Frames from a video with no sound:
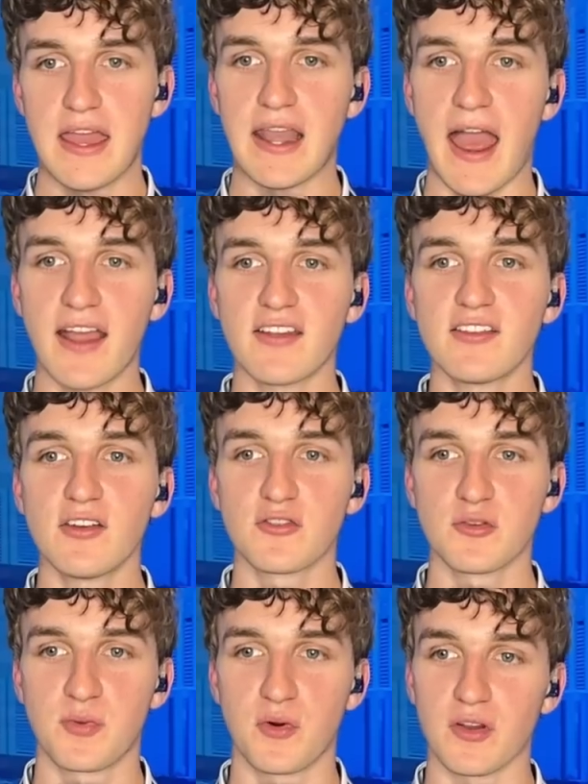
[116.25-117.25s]
An
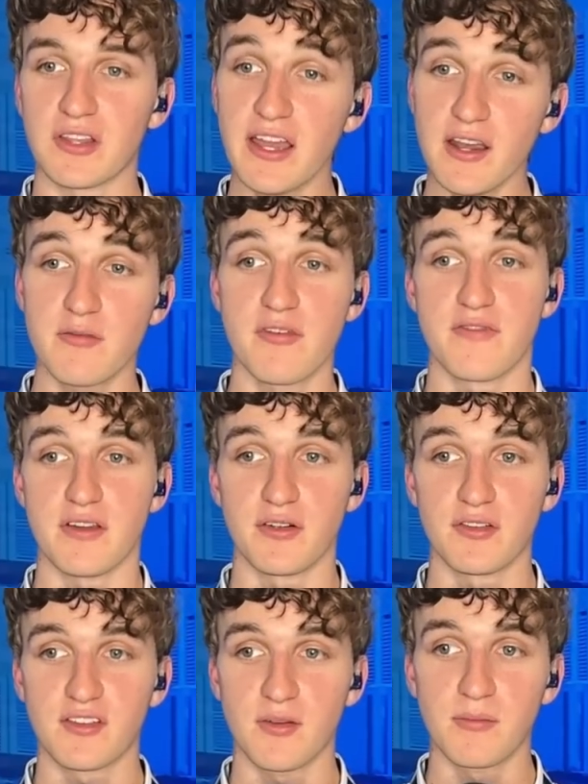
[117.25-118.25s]
Axios report later
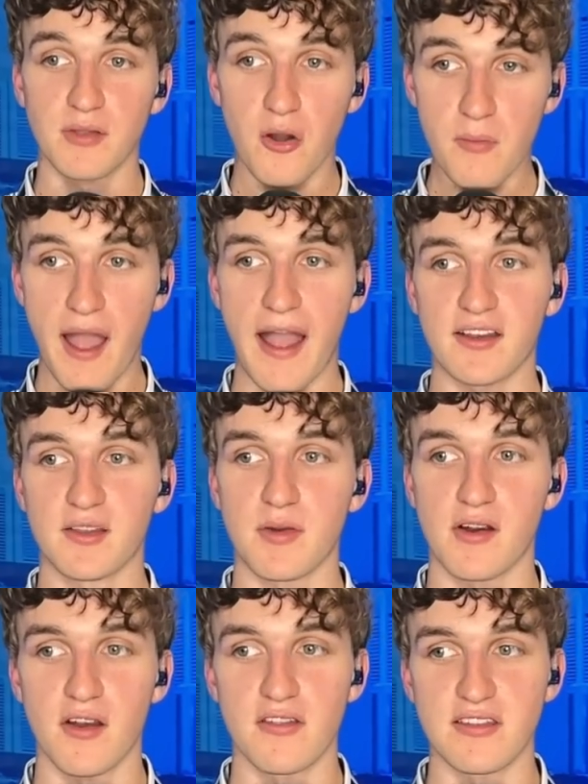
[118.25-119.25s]
revealed some blowback to
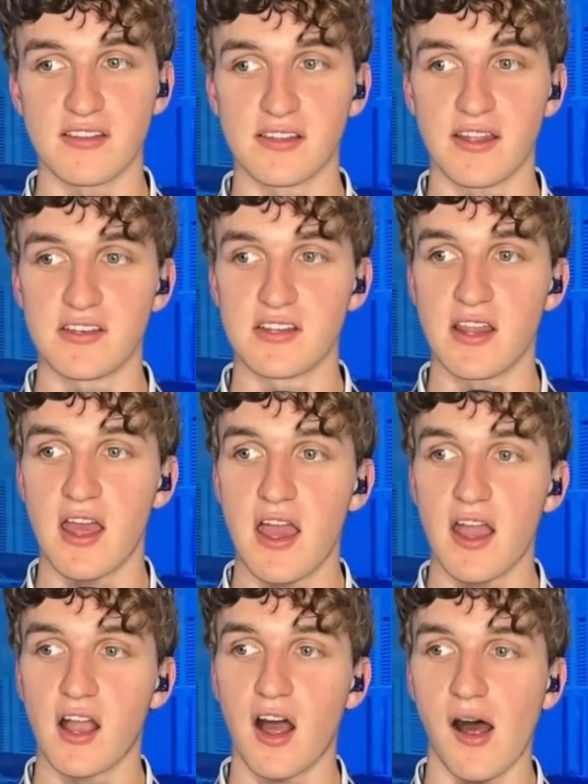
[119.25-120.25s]
McCarthy's alleged
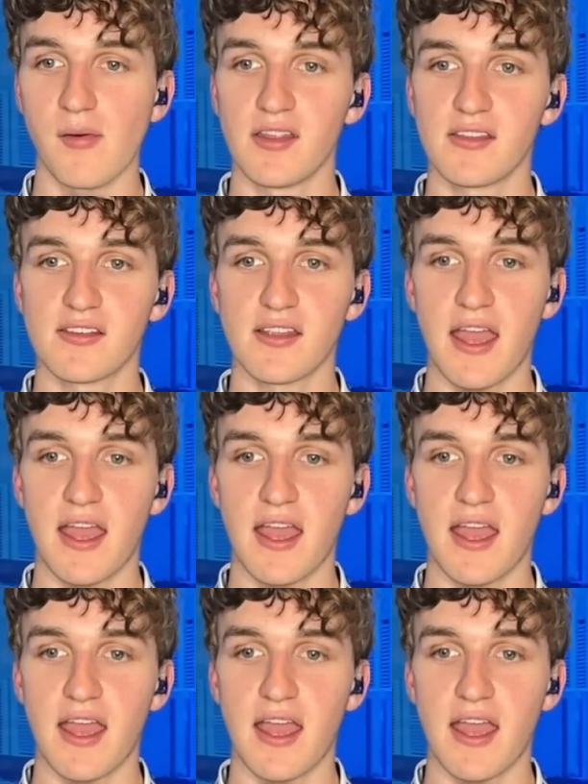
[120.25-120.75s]
comments